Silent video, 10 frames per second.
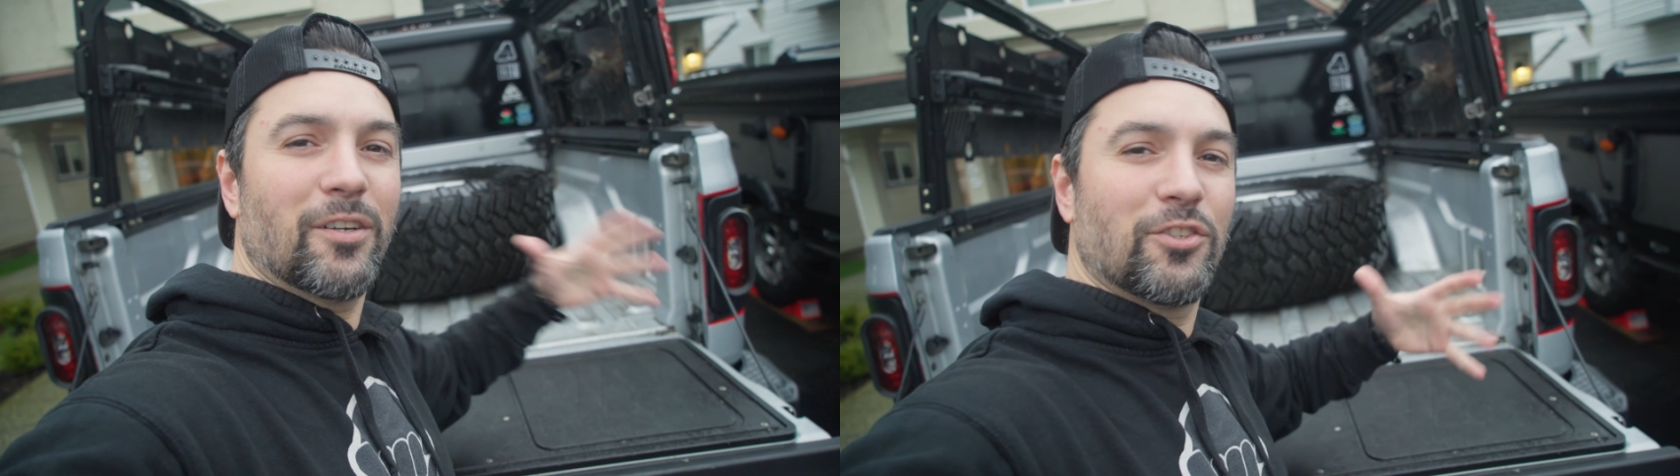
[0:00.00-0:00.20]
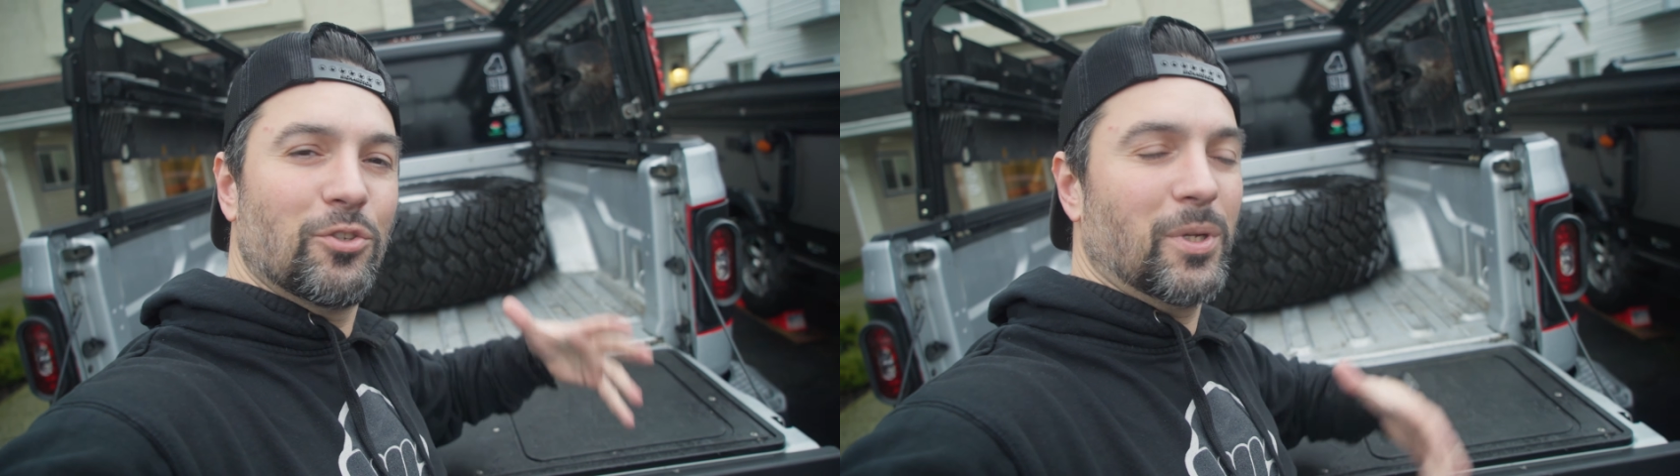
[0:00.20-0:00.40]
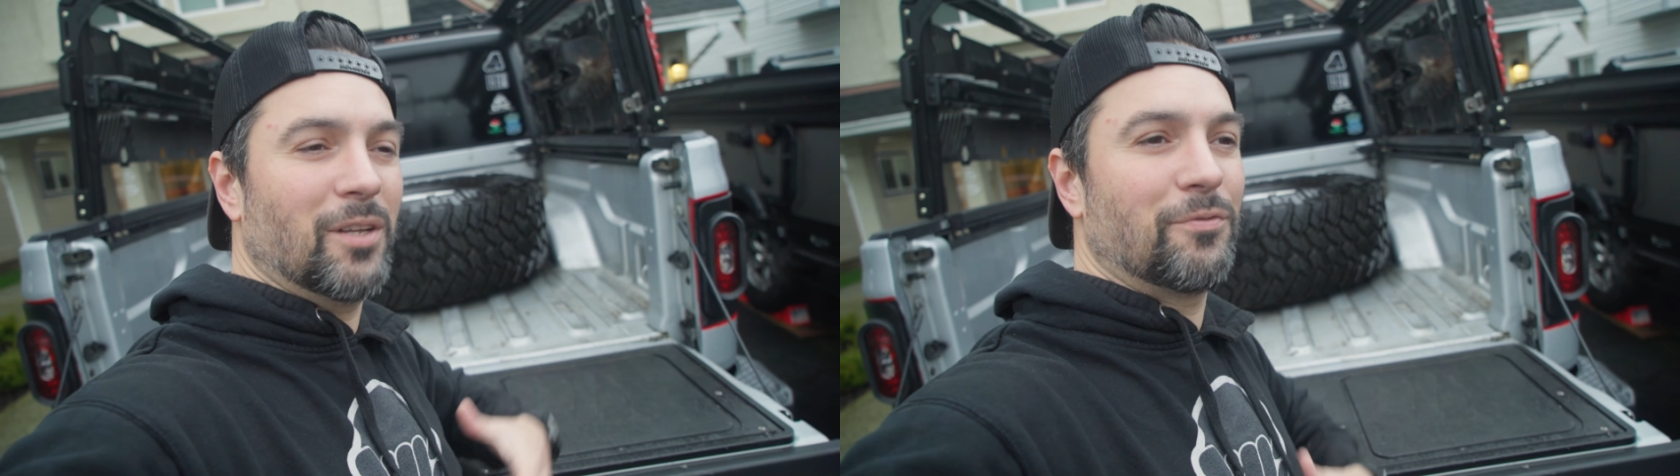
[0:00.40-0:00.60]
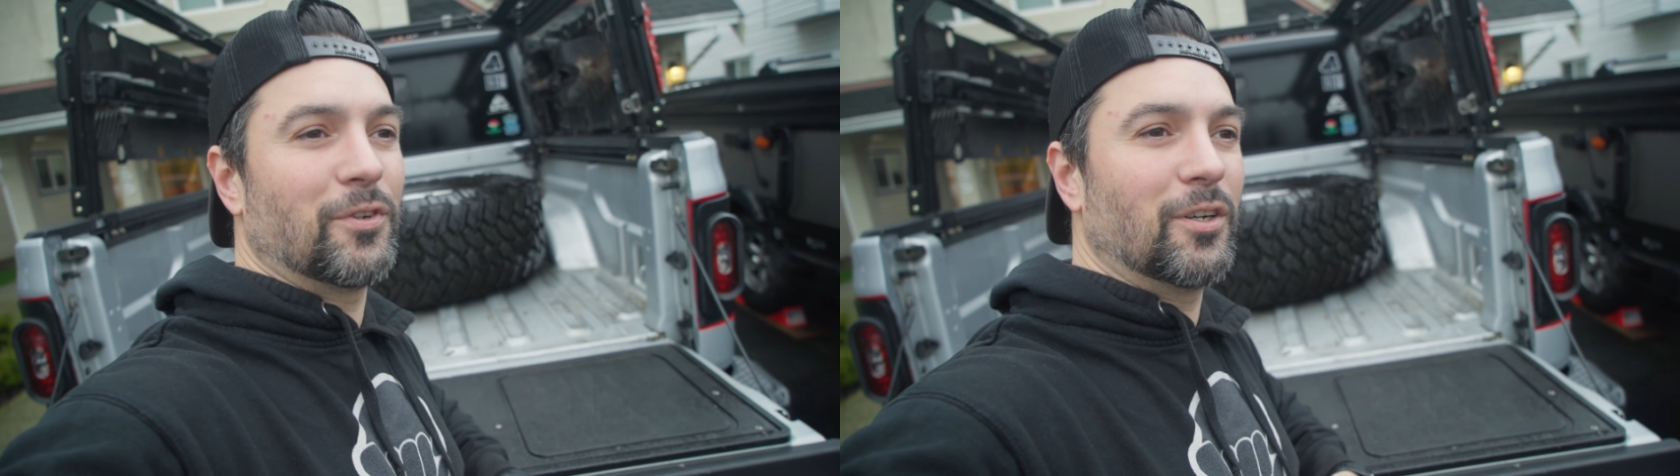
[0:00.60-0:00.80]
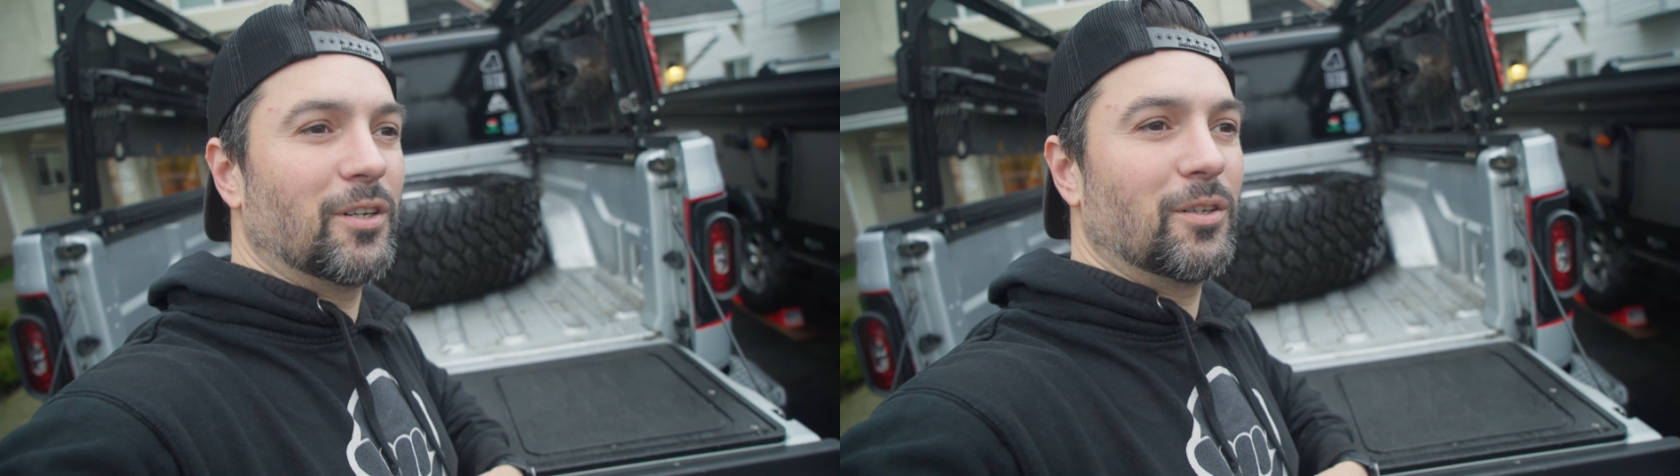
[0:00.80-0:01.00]
suited
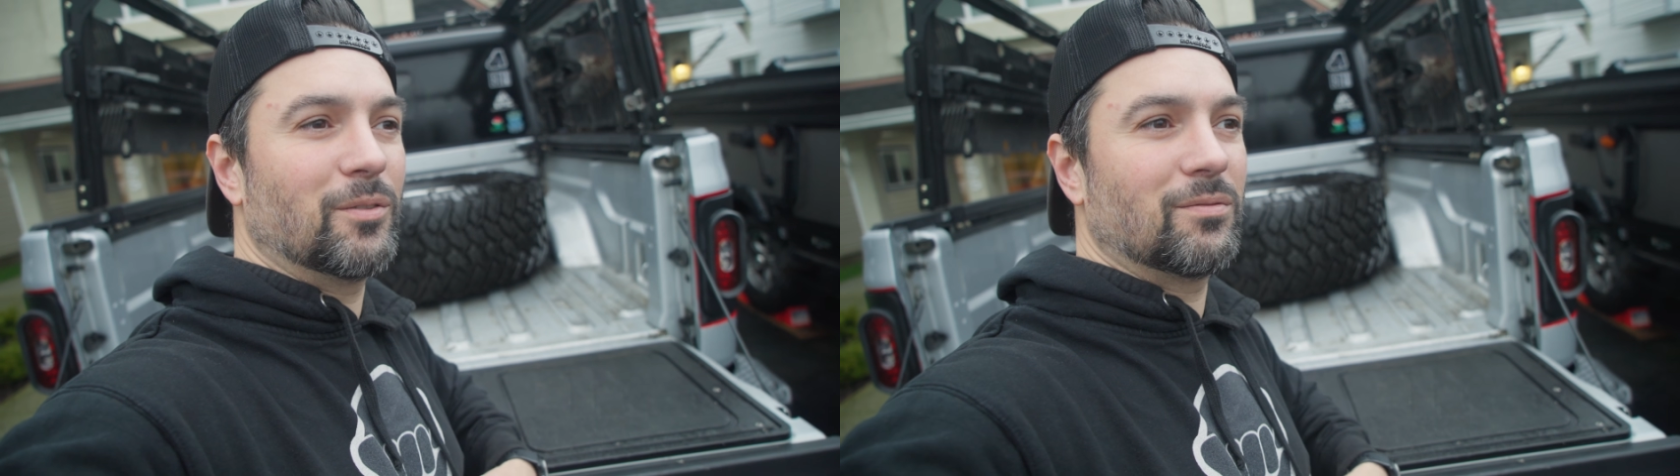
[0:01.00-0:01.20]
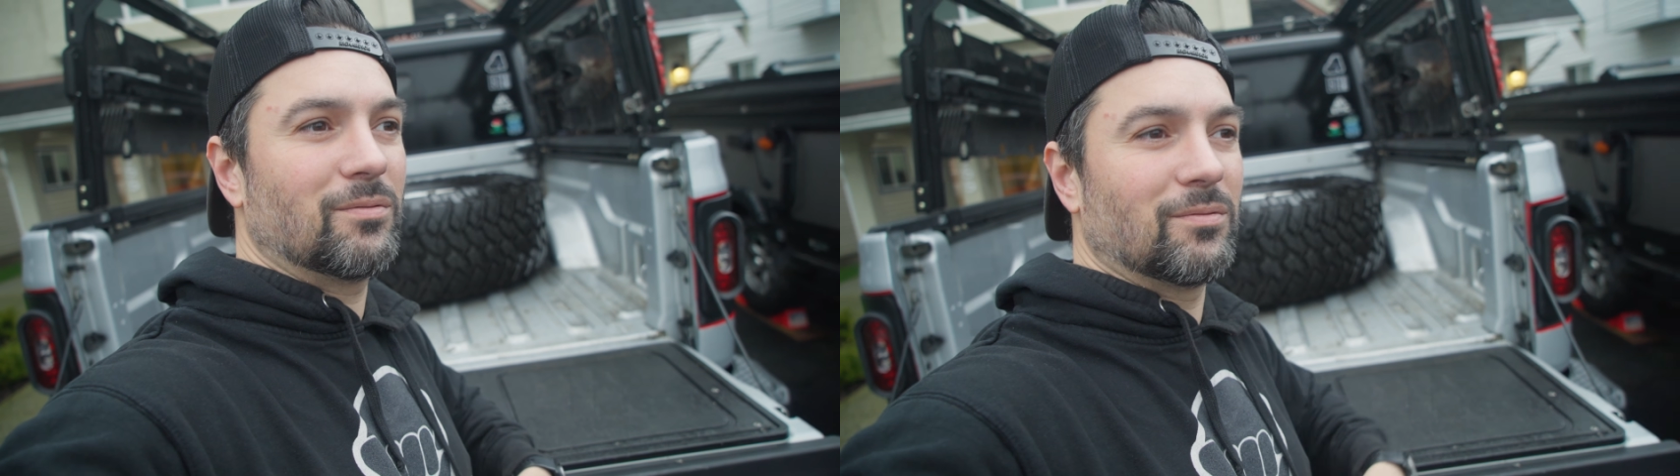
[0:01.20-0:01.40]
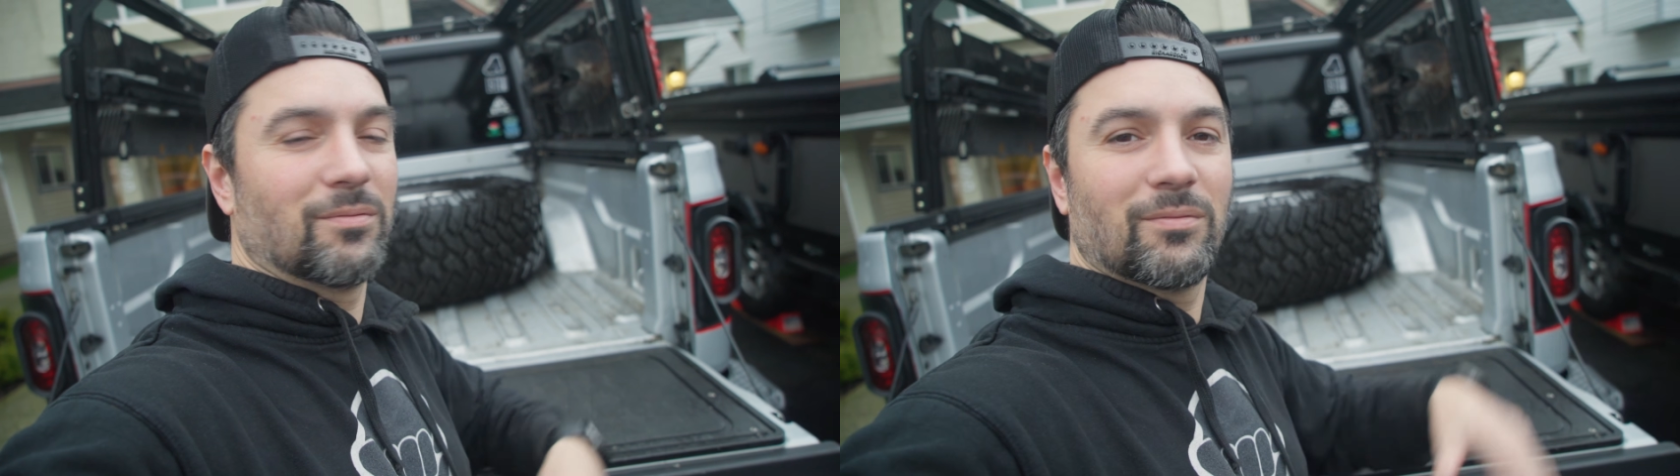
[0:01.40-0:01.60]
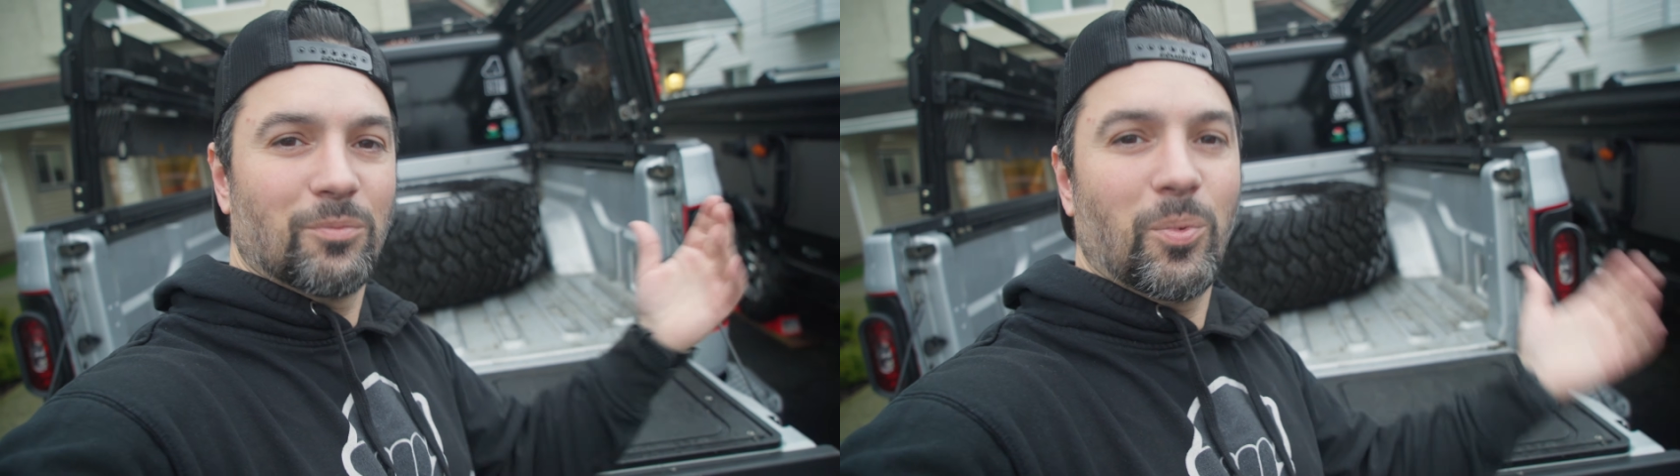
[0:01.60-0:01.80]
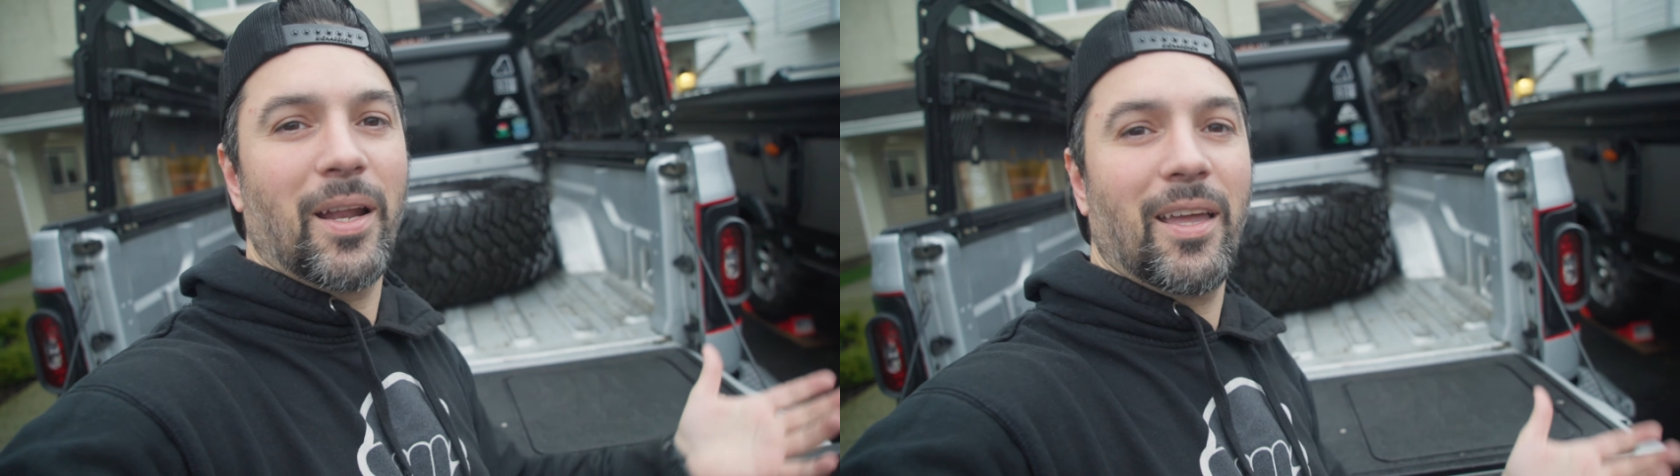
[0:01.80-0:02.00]
for
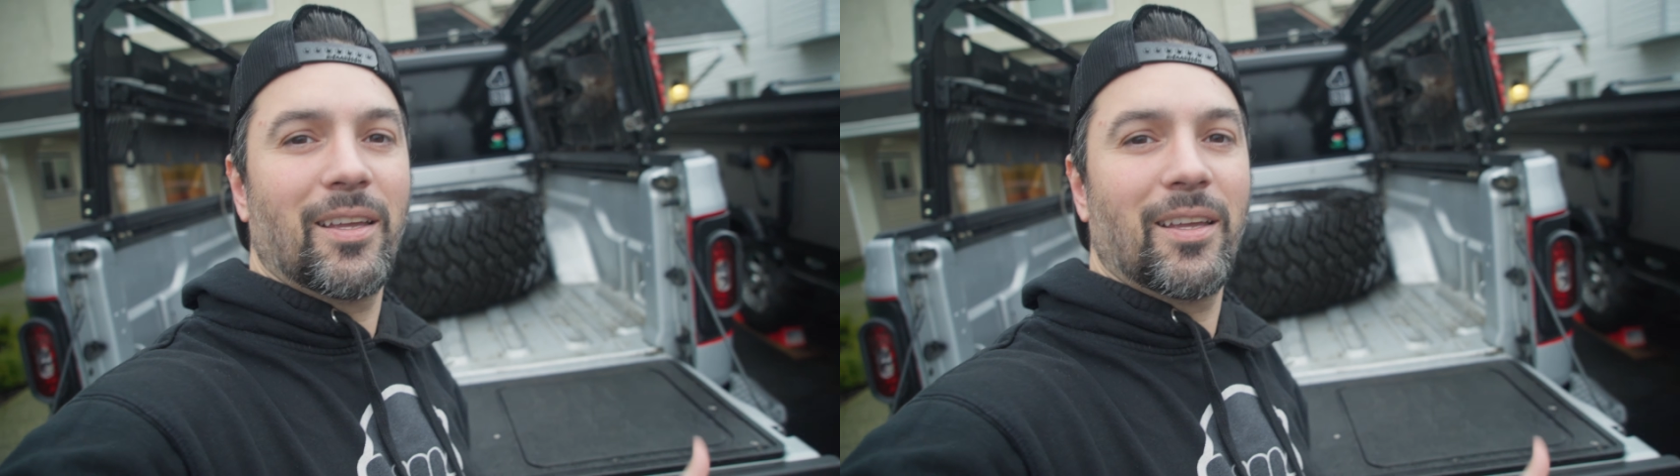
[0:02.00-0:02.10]
what I